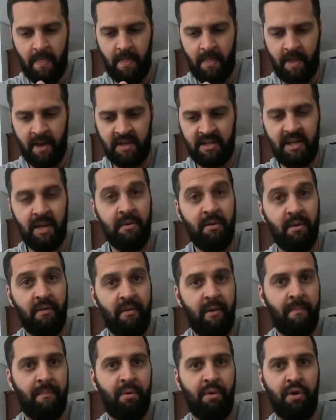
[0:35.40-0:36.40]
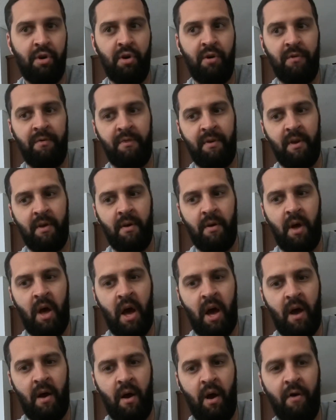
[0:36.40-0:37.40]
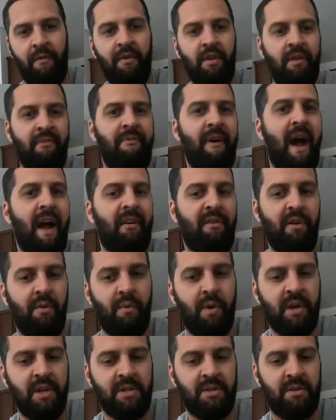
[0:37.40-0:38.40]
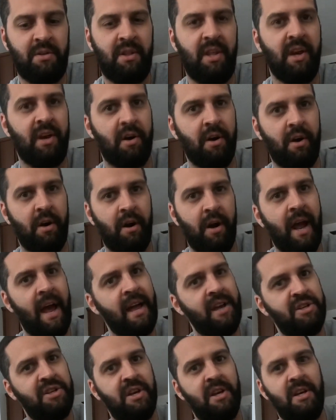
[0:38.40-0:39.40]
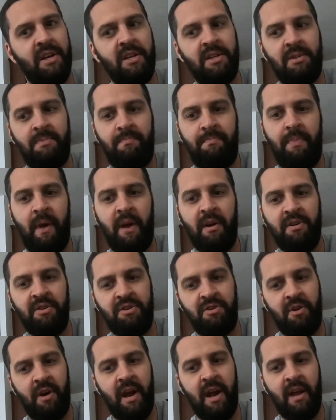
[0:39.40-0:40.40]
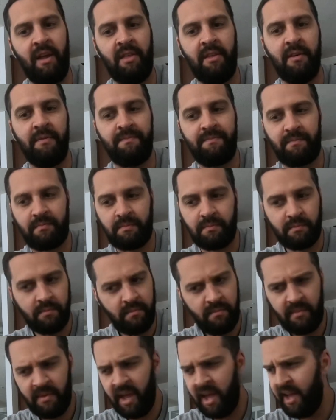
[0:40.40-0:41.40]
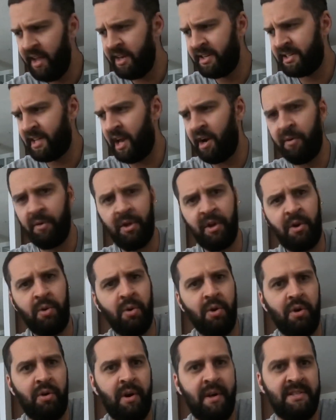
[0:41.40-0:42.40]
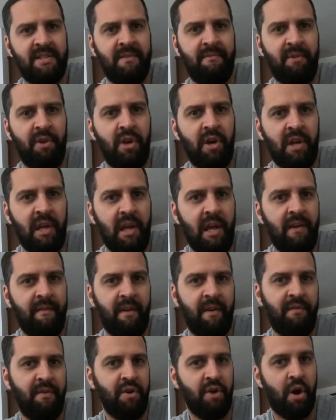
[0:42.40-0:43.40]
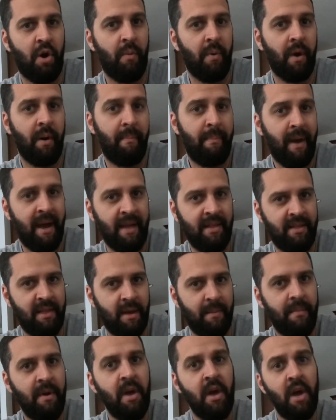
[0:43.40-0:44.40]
they seem to have improved over the factory ones. Thicker edges, better strength, and it's got a really cool aggressive look even if you don't want to paint them.